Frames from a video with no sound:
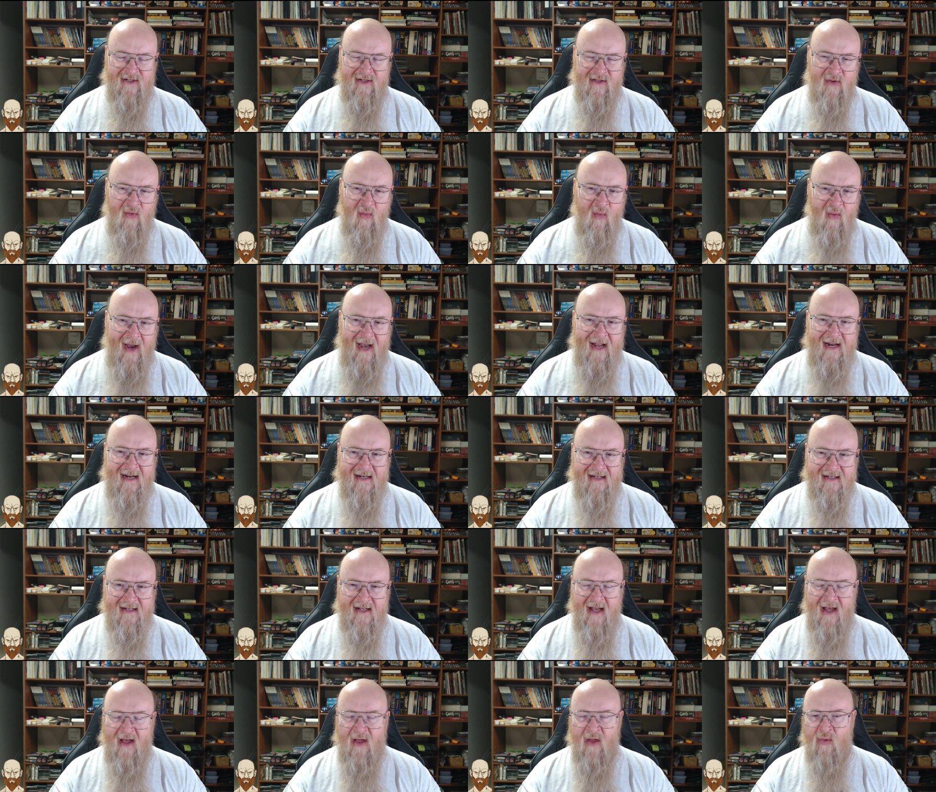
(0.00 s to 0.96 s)
And the way to
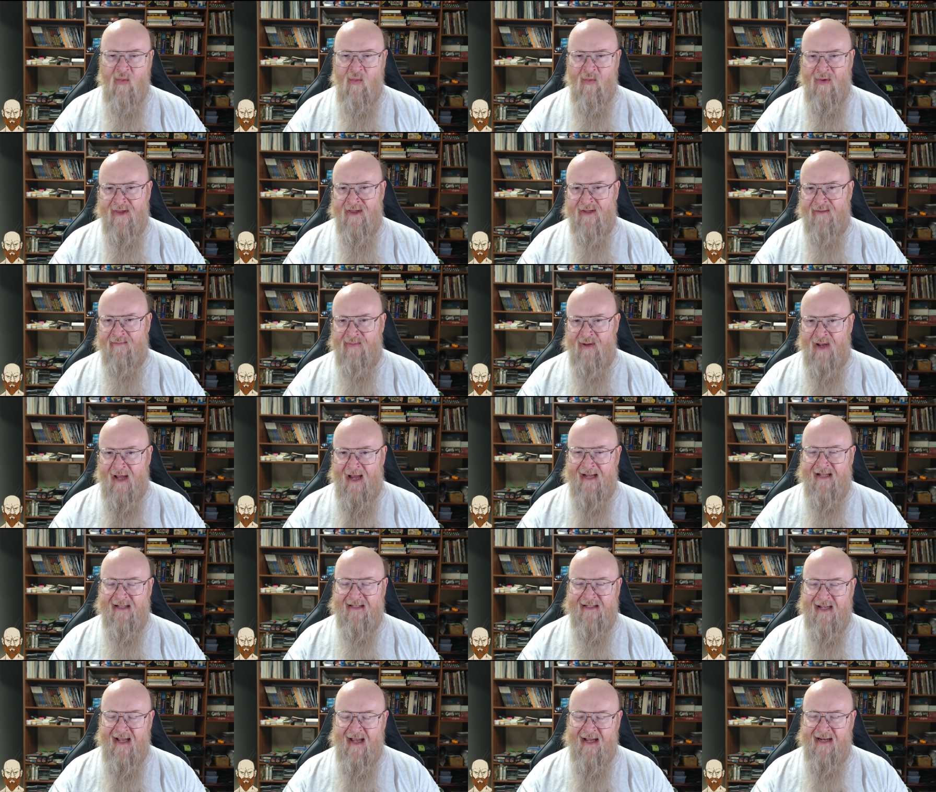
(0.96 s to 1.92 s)
tell when the
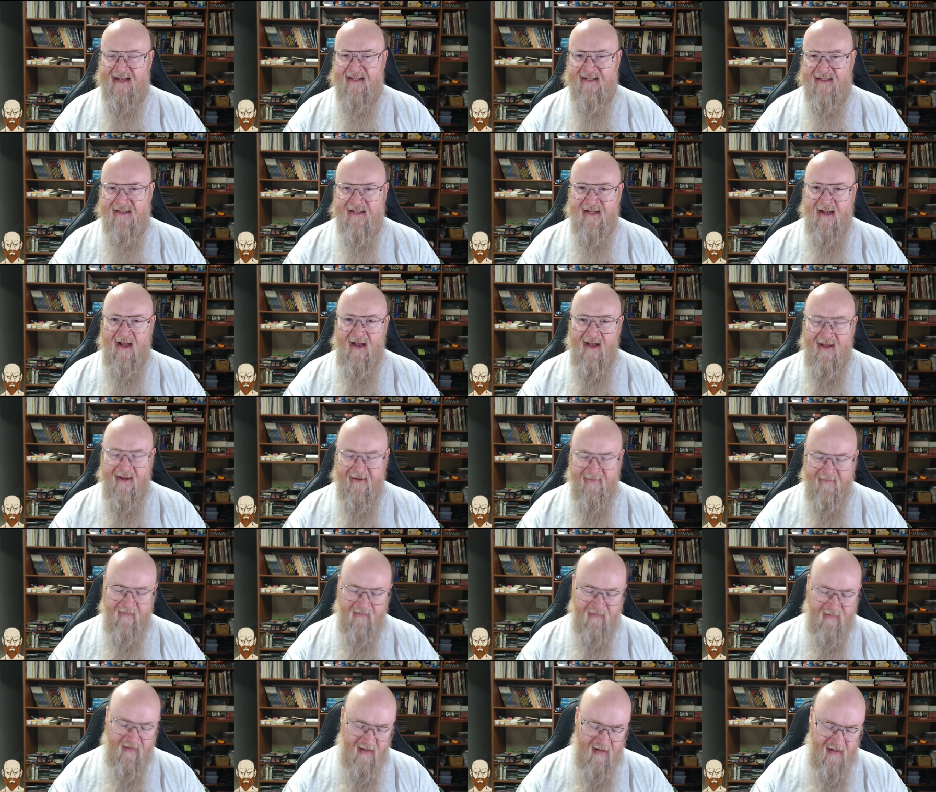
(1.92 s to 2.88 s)
blight's head is done
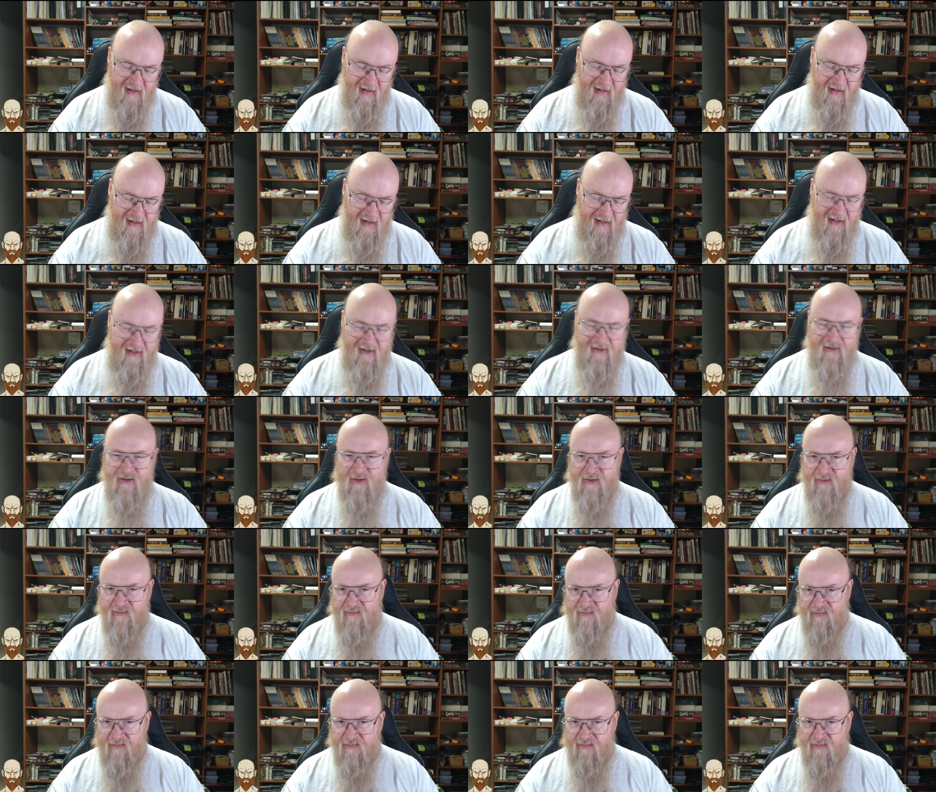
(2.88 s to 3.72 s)
is you,